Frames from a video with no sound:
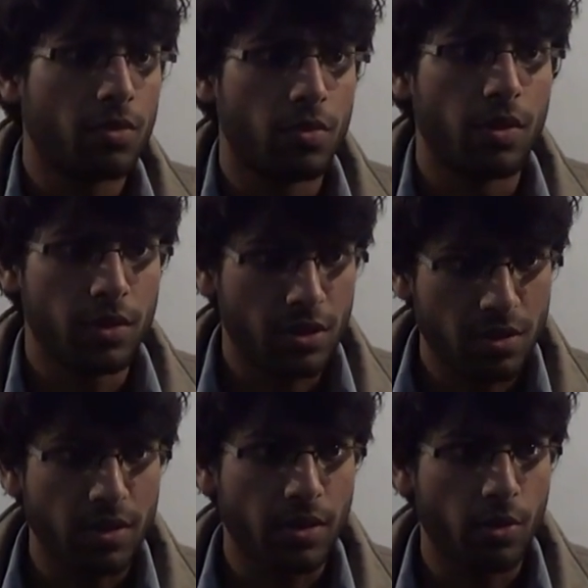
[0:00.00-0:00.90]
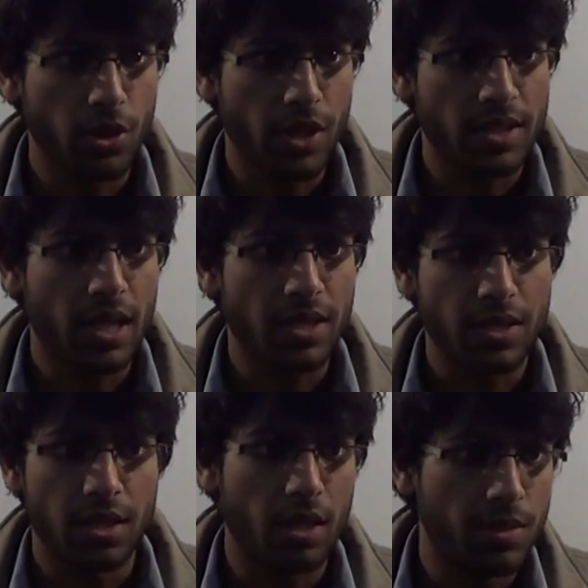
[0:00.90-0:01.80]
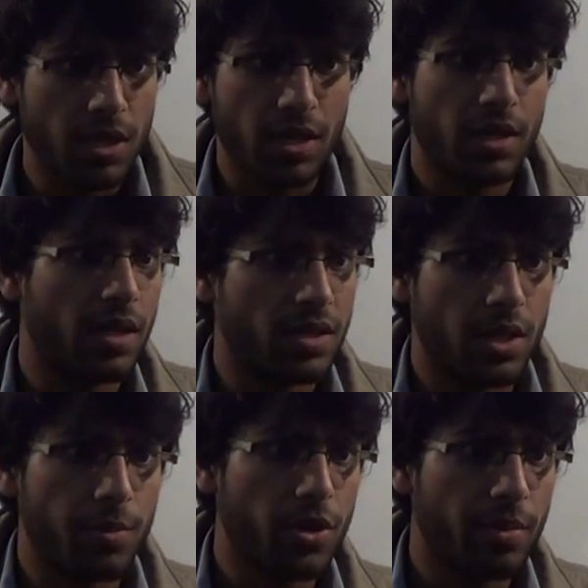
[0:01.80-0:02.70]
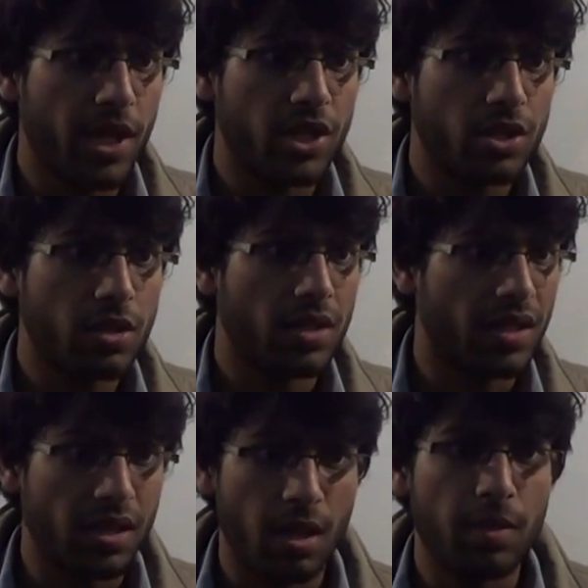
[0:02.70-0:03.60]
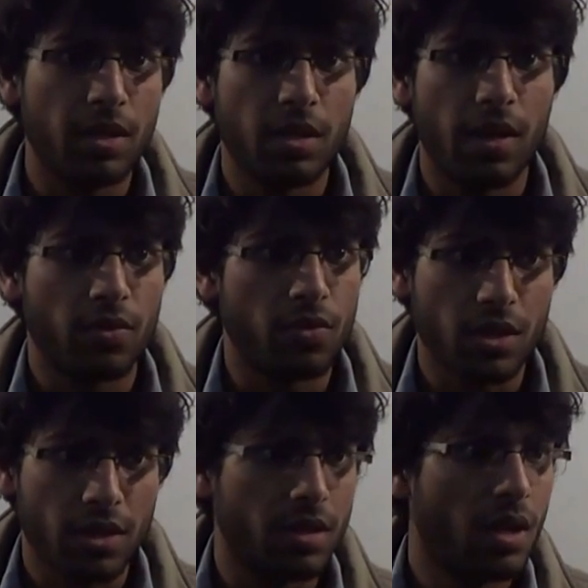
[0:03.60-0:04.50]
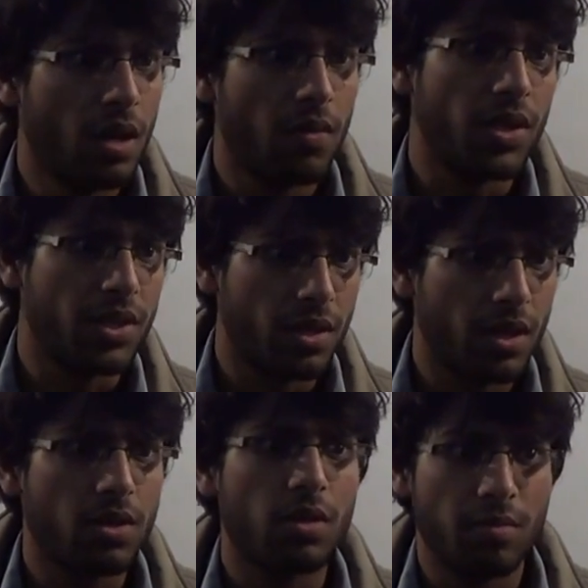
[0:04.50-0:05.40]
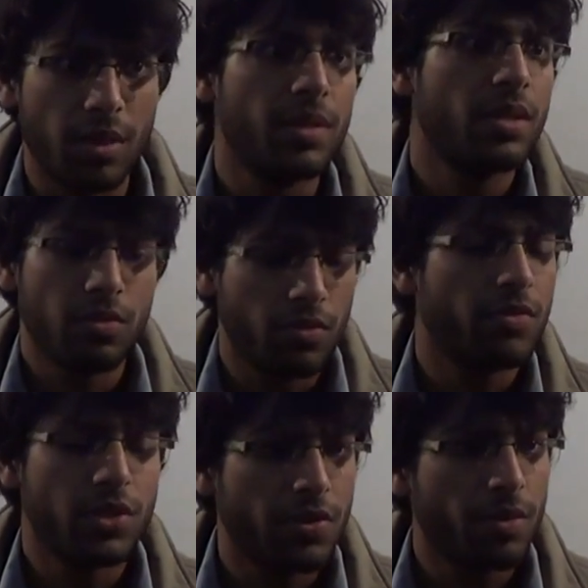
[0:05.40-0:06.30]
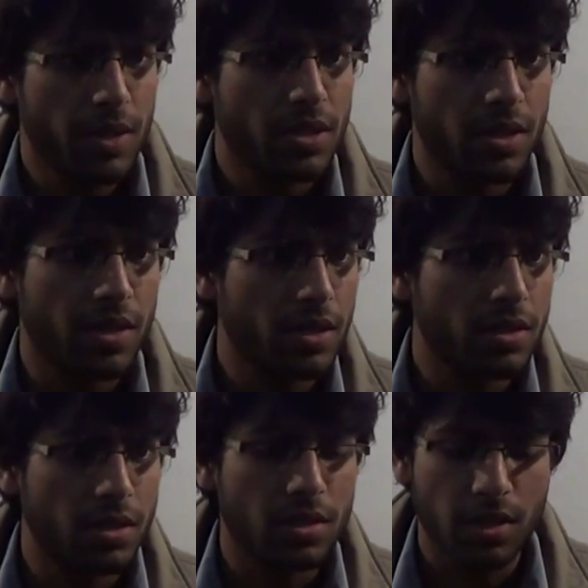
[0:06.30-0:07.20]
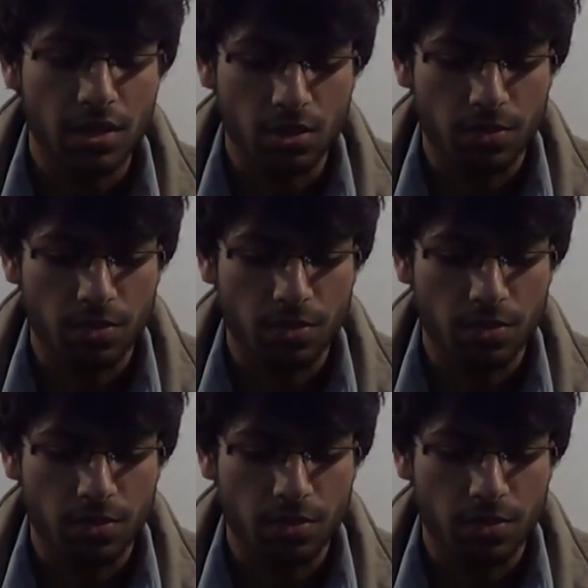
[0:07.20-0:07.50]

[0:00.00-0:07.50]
whoever is going to get selected, he'll be selected as a deputy manager, and then he'll have to work in Vadinar or maybe whichever place in India they send us to.